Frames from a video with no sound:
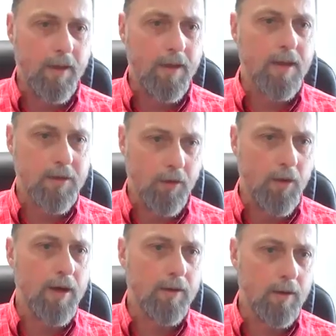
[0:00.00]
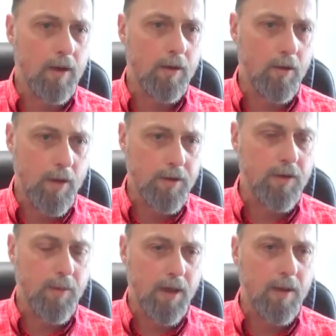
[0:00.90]
and that's a great
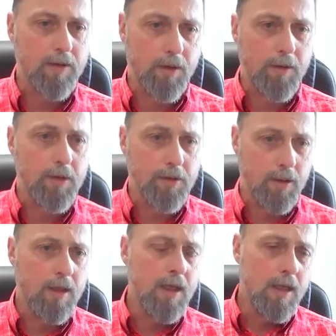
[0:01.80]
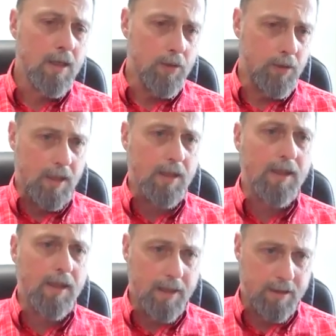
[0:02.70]
question, Brian. So there's a
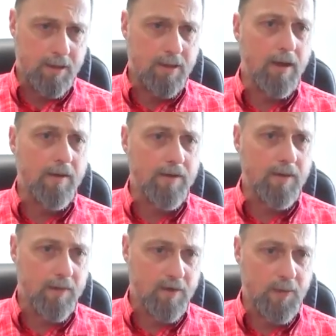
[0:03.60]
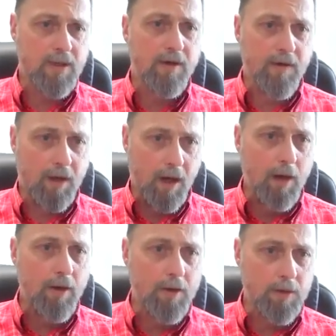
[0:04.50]
list of specific
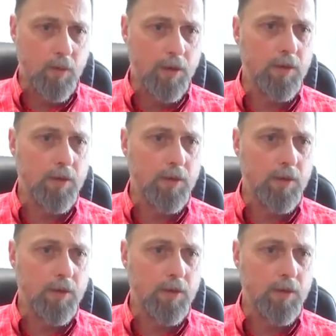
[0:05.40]
areas where